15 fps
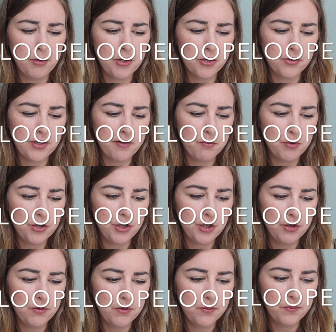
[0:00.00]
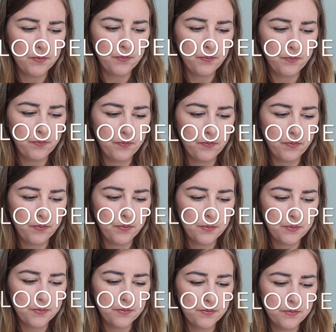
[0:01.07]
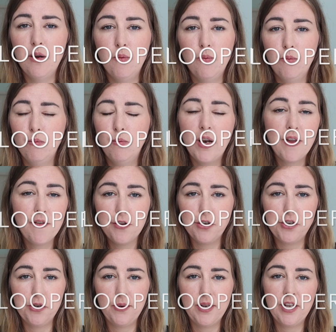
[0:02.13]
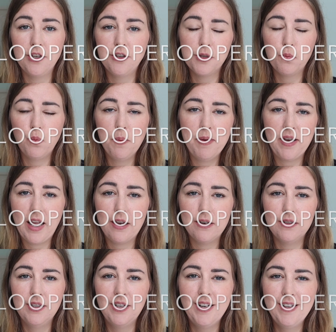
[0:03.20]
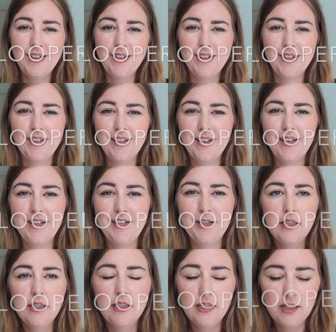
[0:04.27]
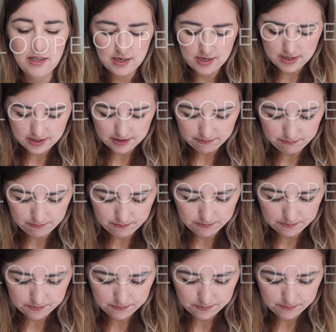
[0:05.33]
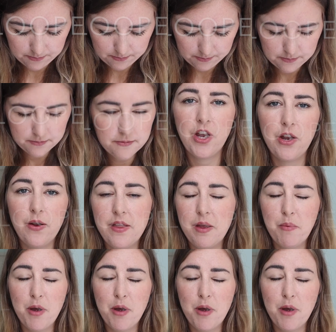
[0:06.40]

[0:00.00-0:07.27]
pretty sure it's f.2. Oh, whatever you're doing, just whip it out. Yeah, and then